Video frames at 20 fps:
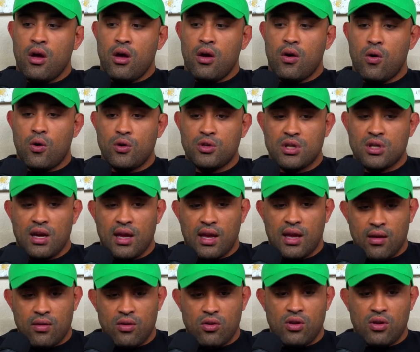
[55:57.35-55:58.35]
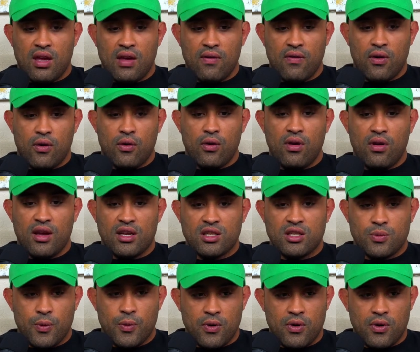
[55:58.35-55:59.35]
coach, and I can give a good
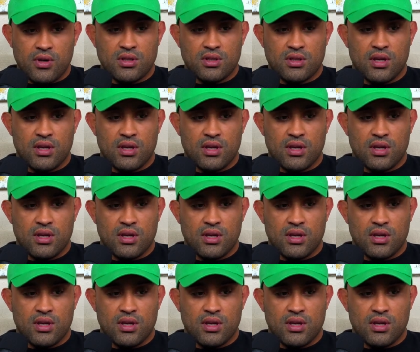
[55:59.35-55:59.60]
experience.